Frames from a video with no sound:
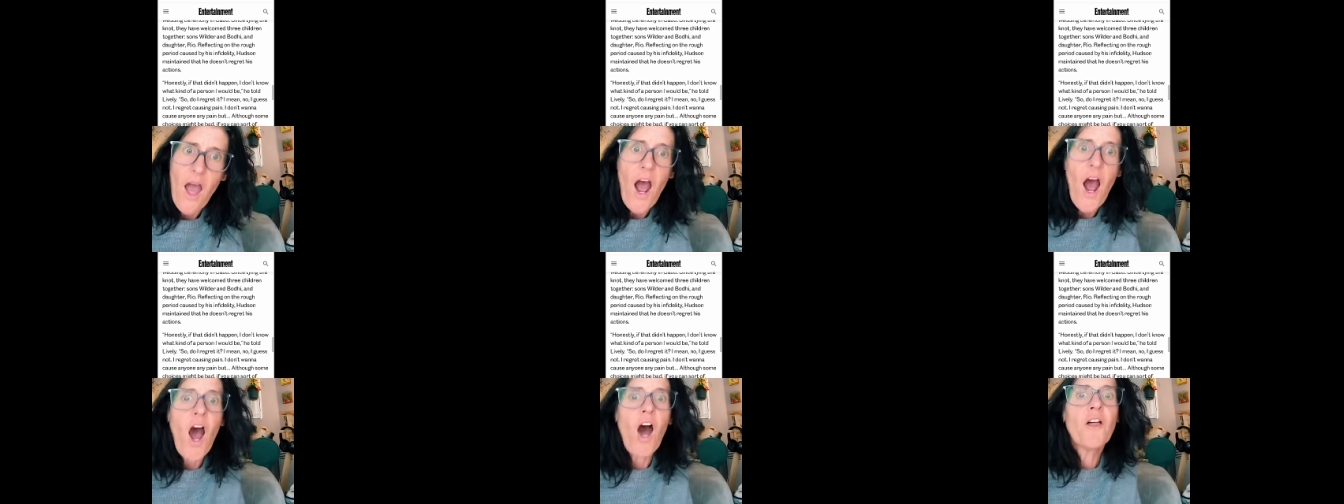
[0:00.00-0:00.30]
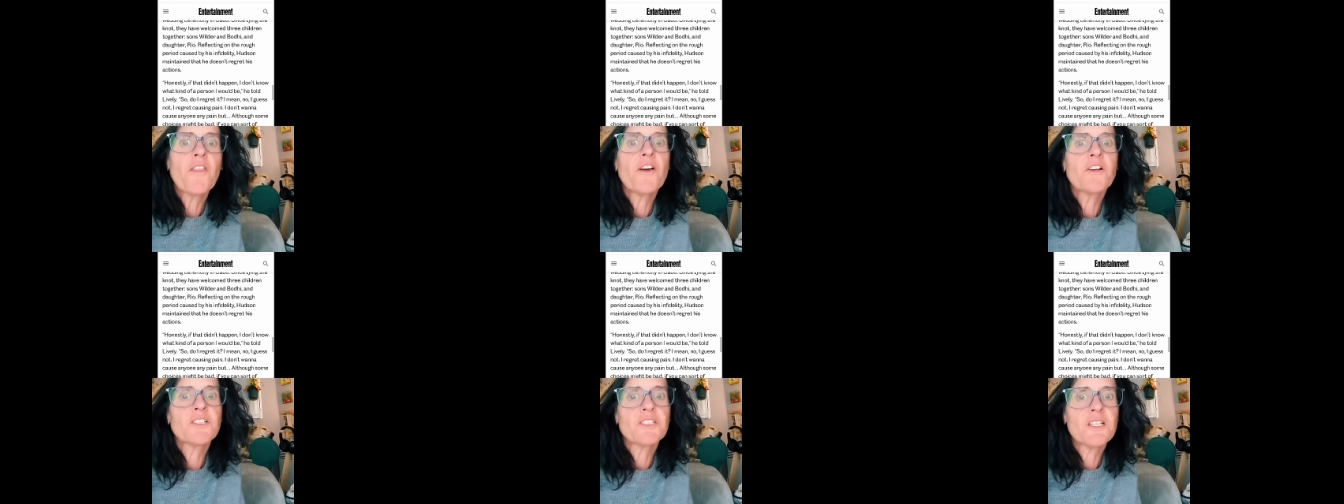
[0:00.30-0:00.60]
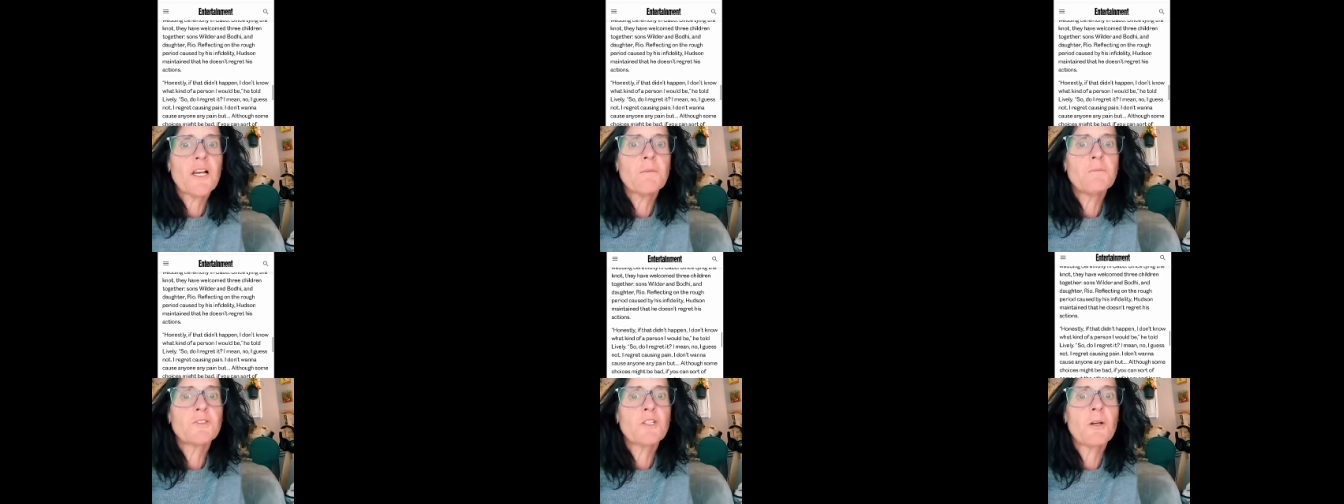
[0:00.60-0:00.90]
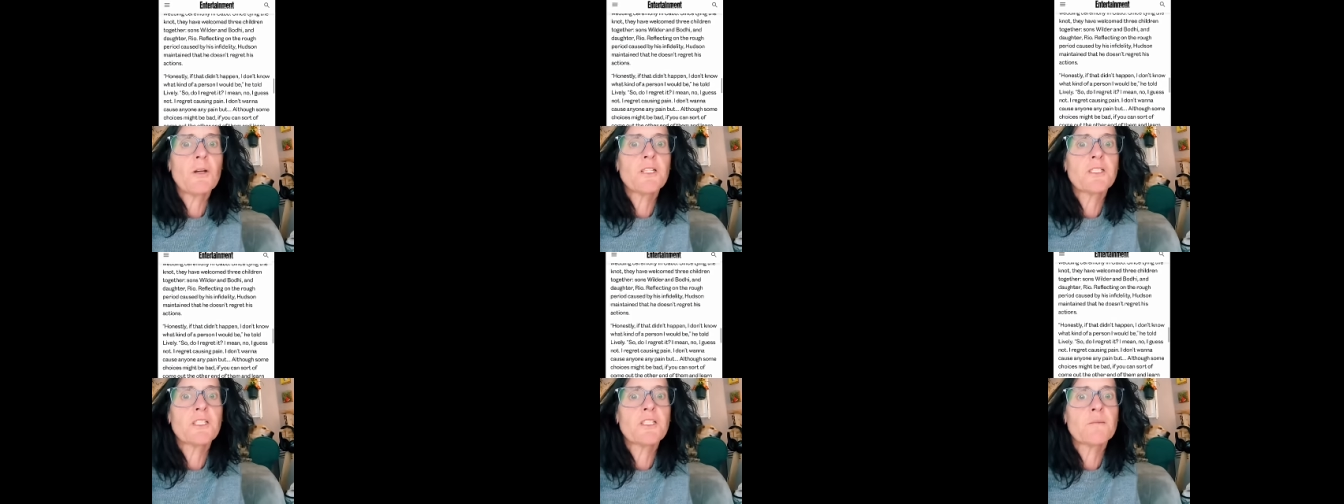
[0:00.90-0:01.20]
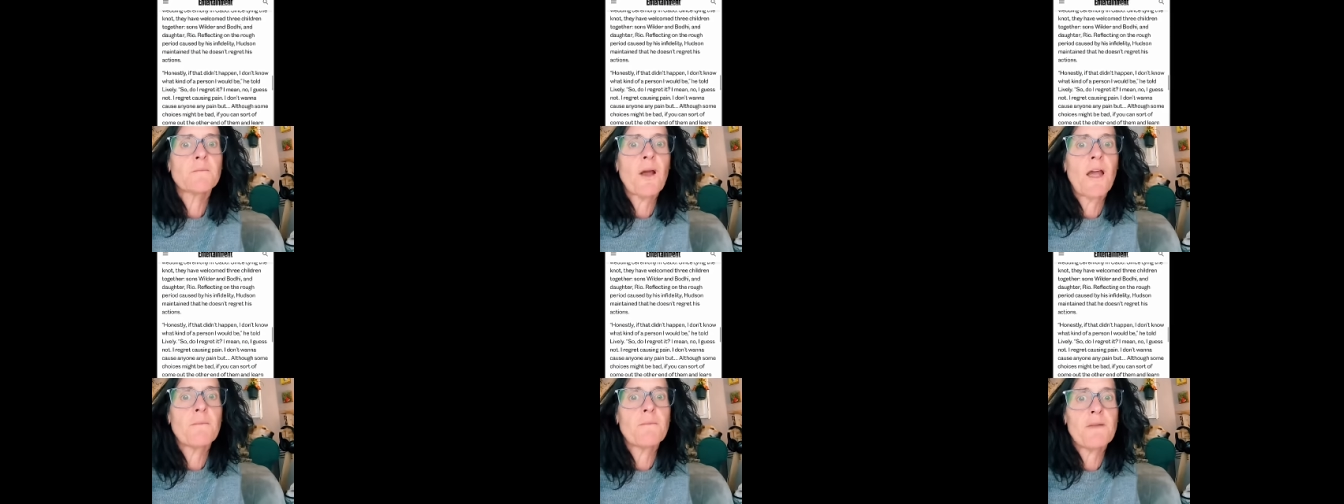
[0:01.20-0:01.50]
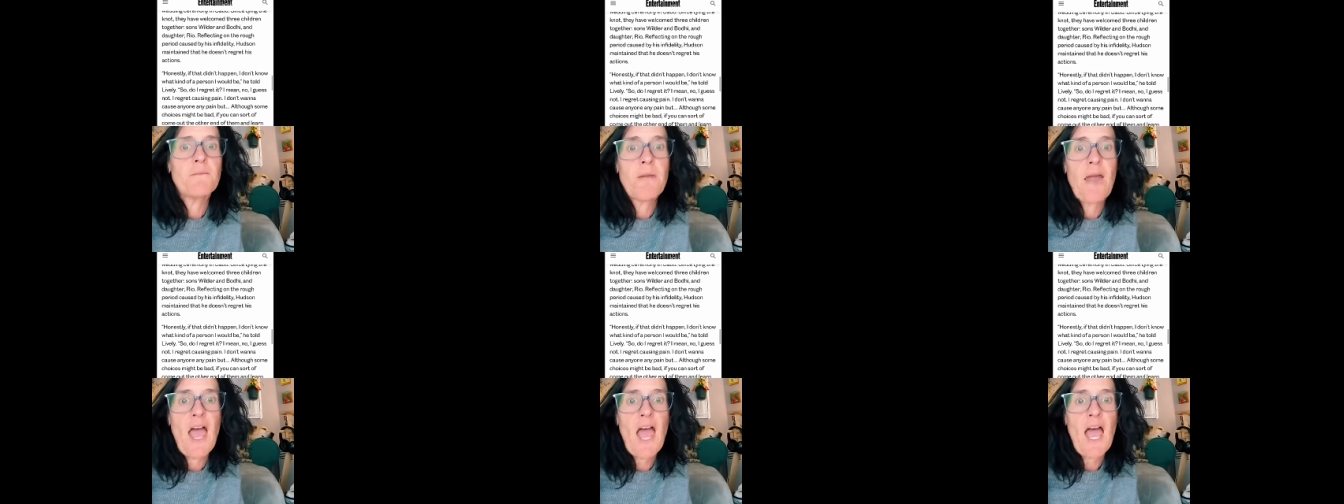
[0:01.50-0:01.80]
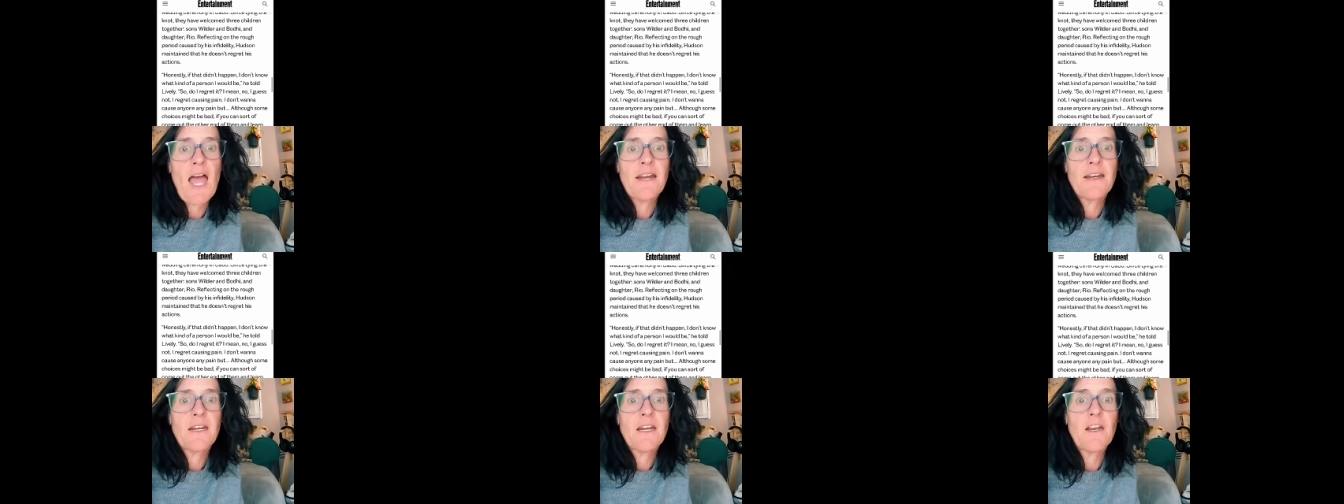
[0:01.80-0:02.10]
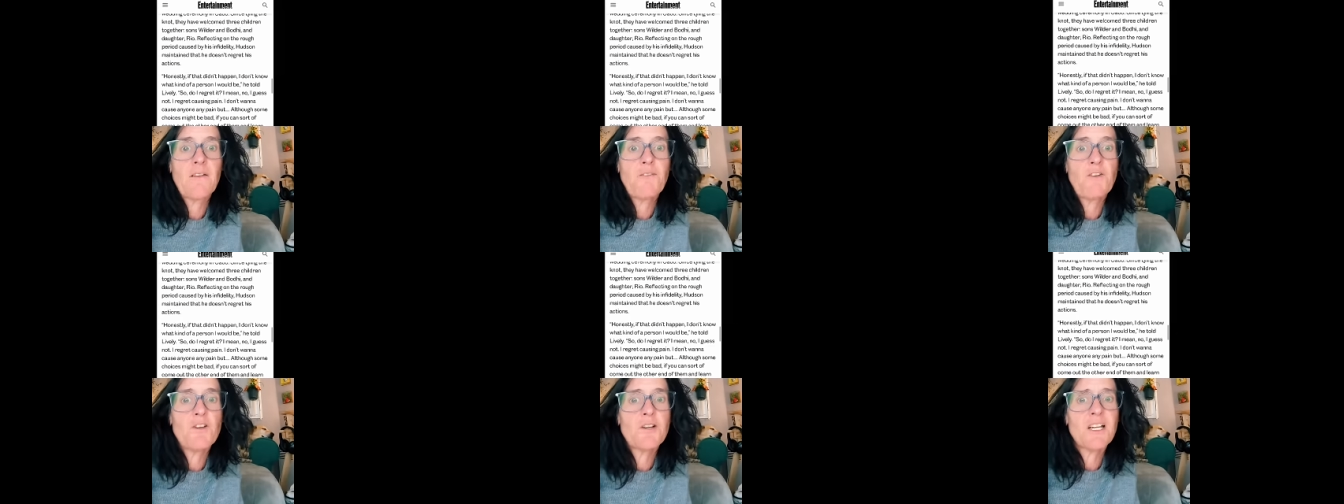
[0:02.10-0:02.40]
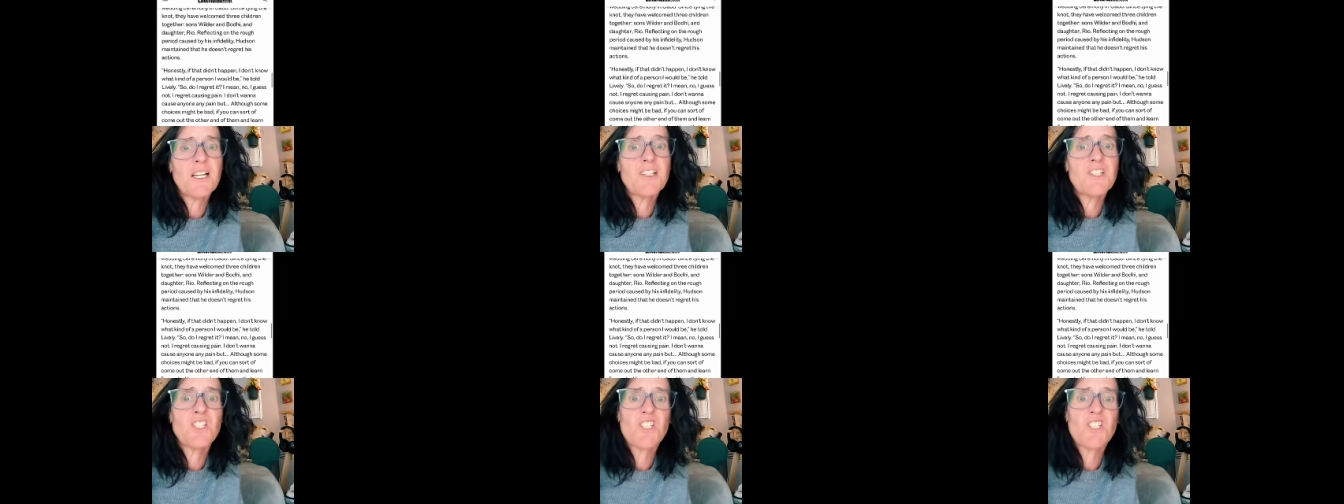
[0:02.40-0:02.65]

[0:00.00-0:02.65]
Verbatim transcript: although some choices might be bad, if you can